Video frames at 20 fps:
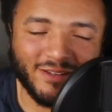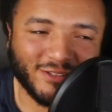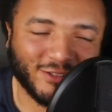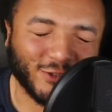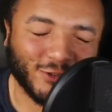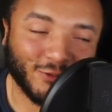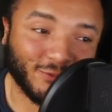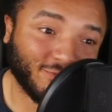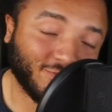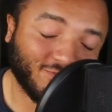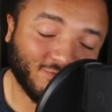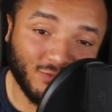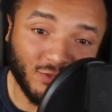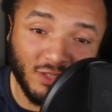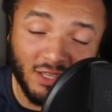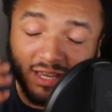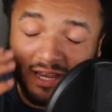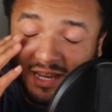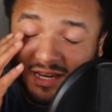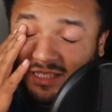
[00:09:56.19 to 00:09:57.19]
So
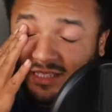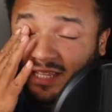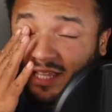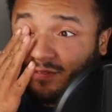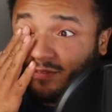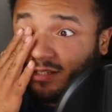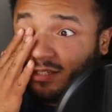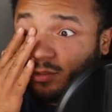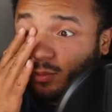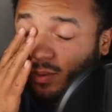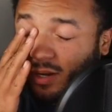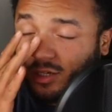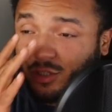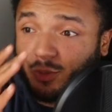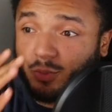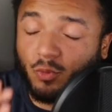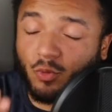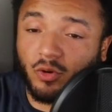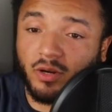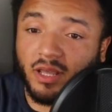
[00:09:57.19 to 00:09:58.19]
yeah, I need definitely to watch
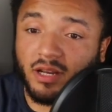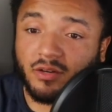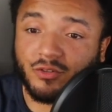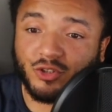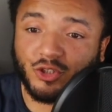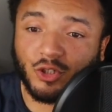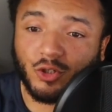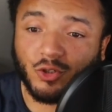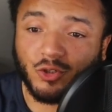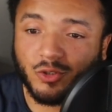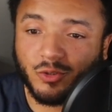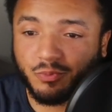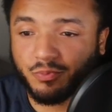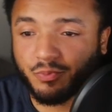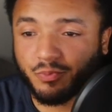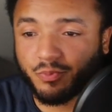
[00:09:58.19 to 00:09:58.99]
more native shows.